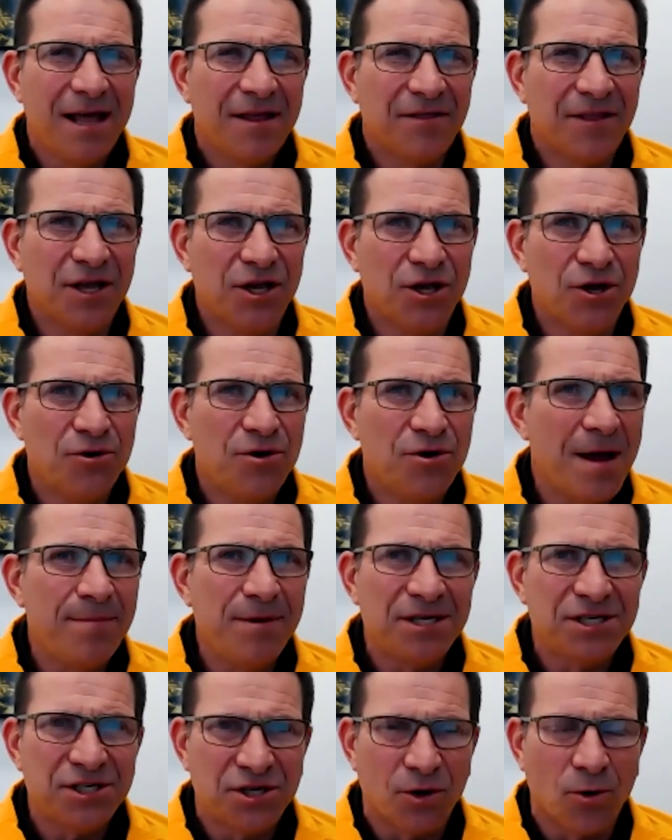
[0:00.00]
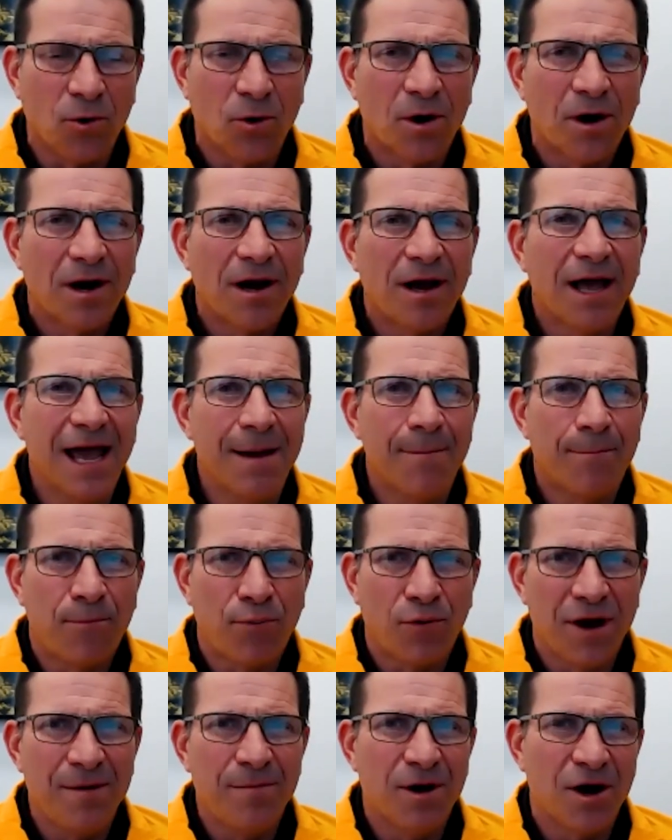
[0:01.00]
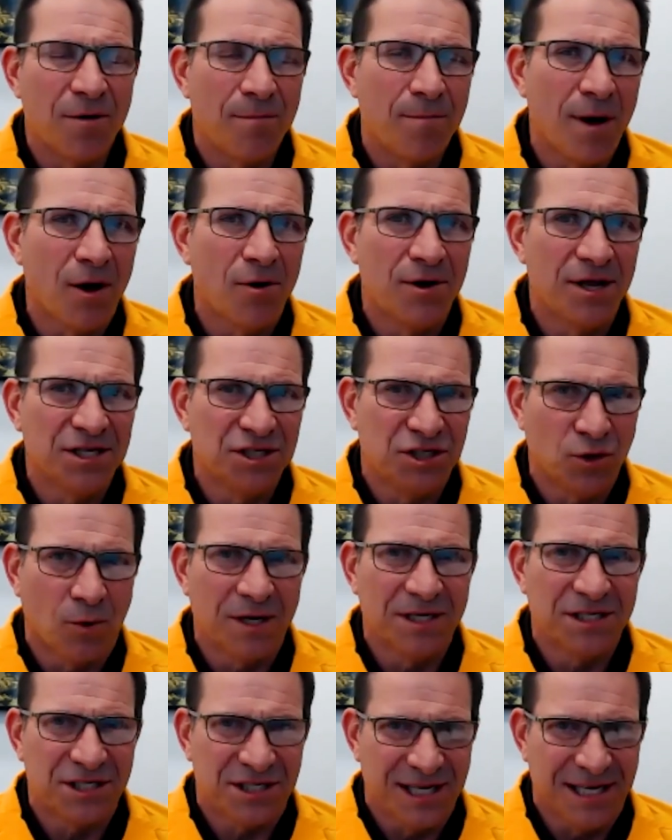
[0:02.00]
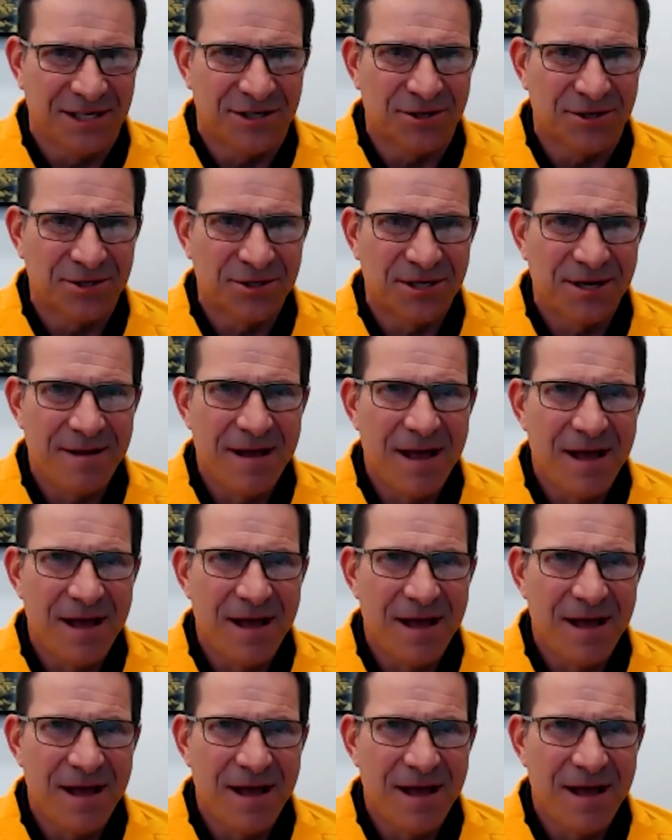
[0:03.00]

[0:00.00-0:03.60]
the UW Store, and Premier Bone and Joint Centers.